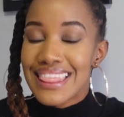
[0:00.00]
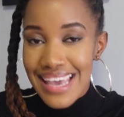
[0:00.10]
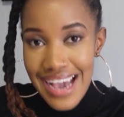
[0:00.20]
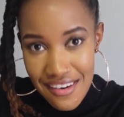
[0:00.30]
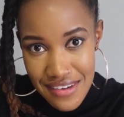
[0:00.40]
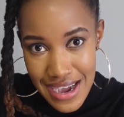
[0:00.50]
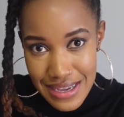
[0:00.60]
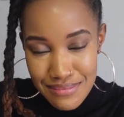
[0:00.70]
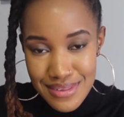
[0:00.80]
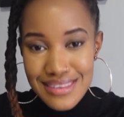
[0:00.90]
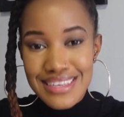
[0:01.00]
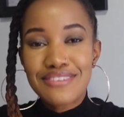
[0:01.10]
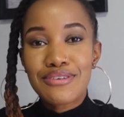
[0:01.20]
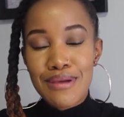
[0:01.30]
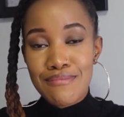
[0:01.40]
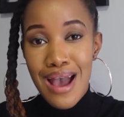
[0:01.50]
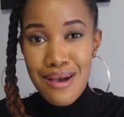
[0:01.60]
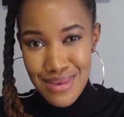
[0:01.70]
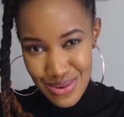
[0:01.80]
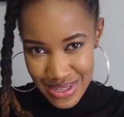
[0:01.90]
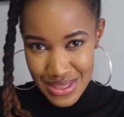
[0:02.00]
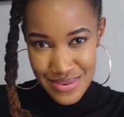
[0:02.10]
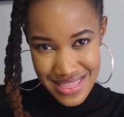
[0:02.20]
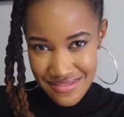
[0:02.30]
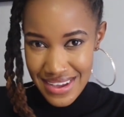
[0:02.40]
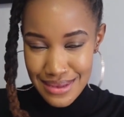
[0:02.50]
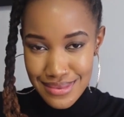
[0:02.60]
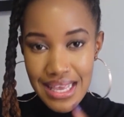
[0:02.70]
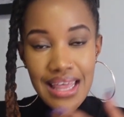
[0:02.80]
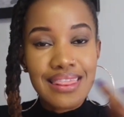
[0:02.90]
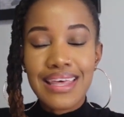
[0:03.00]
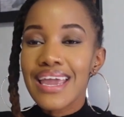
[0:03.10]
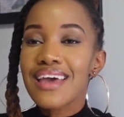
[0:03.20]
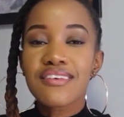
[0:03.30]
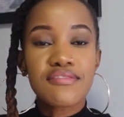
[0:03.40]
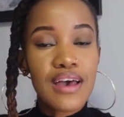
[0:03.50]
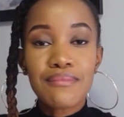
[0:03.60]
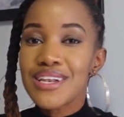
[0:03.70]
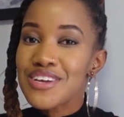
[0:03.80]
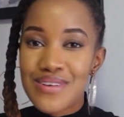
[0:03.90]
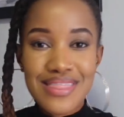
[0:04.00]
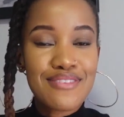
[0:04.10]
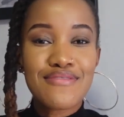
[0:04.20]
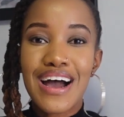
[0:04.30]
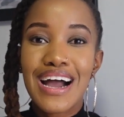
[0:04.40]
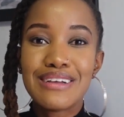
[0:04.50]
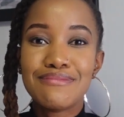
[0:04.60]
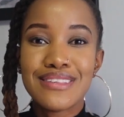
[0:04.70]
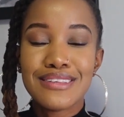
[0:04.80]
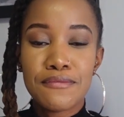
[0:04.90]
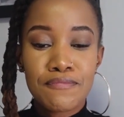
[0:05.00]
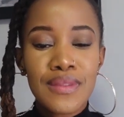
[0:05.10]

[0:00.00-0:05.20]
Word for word: they got vibes. Remember, I'm Makwati with the vibes. They are the family with the vibes.